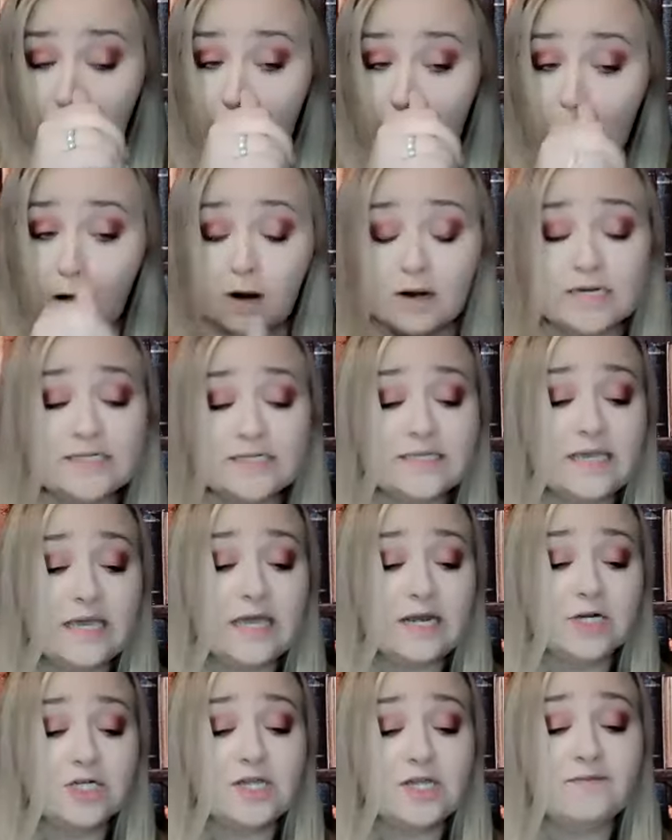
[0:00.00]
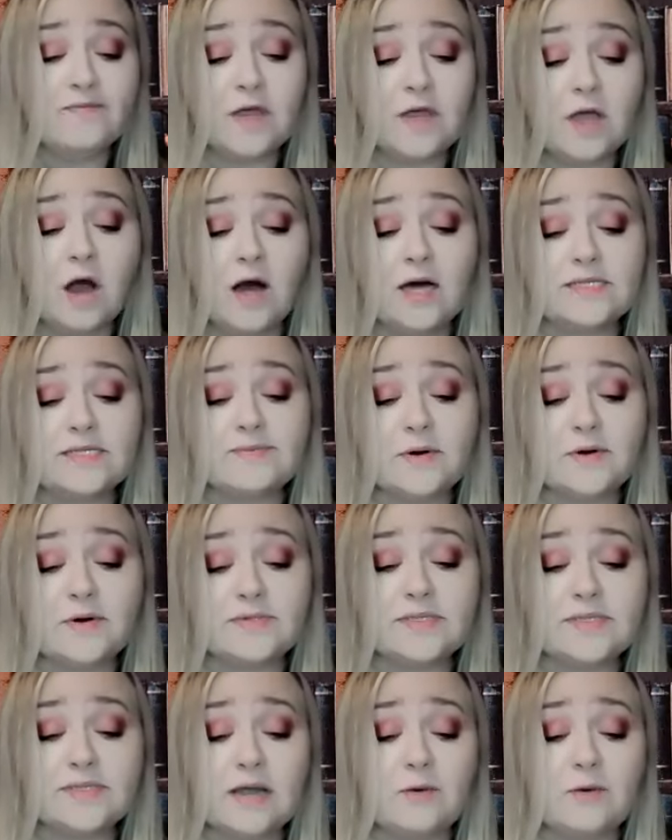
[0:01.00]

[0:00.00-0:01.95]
They harnessed the energy of the cosmos